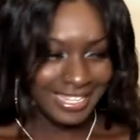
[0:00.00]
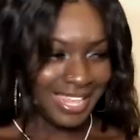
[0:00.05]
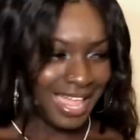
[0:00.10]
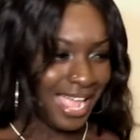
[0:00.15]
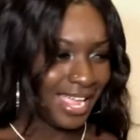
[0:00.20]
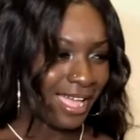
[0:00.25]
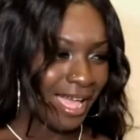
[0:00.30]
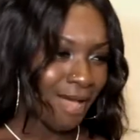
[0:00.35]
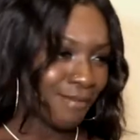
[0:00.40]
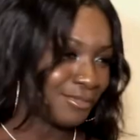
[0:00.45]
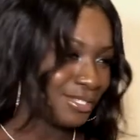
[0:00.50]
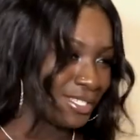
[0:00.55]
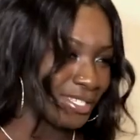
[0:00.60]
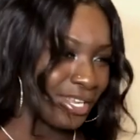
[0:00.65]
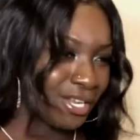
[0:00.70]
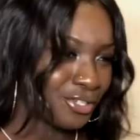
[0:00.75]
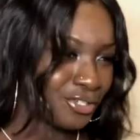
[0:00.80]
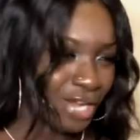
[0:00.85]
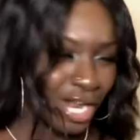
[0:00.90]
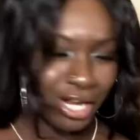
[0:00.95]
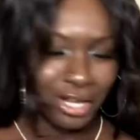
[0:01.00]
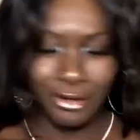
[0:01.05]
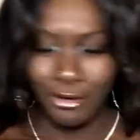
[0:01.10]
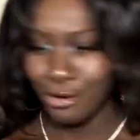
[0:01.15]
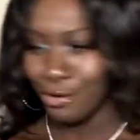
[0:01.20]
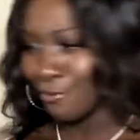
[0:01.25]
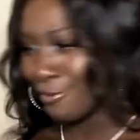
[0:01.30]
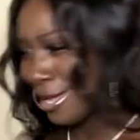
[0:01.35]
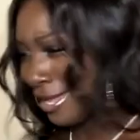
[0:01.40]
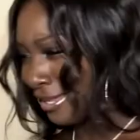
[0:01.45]
Like I'm just gonna try to go
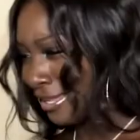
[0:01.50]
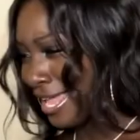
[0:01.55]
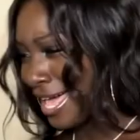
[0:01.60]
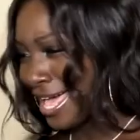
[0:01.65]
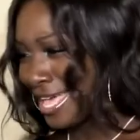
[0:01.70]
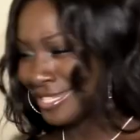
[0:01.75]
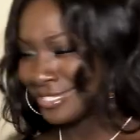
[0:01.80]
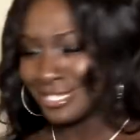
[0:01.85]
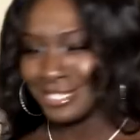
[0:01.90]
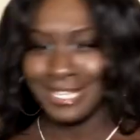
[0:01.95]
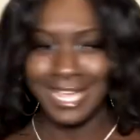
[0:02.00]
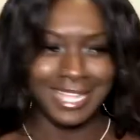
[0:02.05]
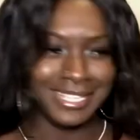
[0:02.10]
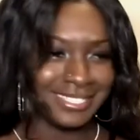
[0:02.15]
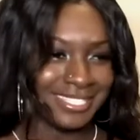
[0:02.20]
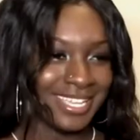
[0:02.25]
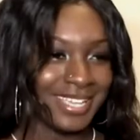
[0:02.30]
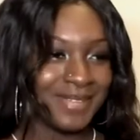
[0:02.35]
through my class and that's